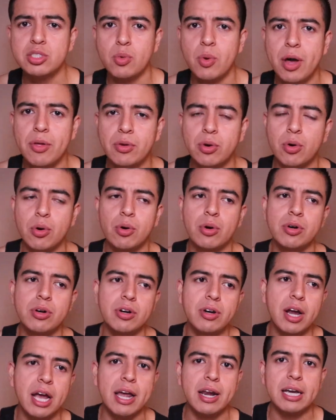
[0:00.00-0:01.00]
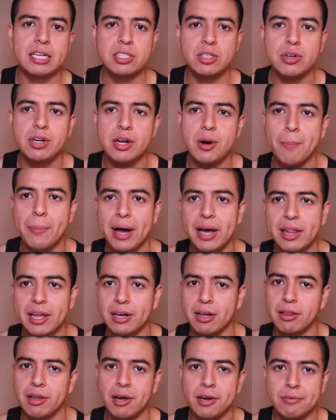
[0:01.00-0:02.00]
is around the corner, and I still need to buy,
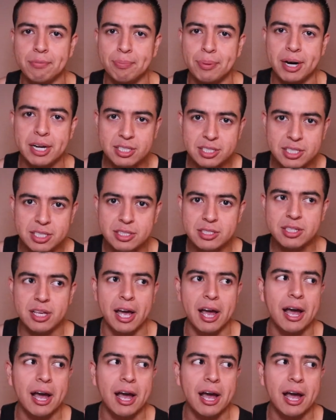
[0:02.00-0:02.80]
like, a lot of presents.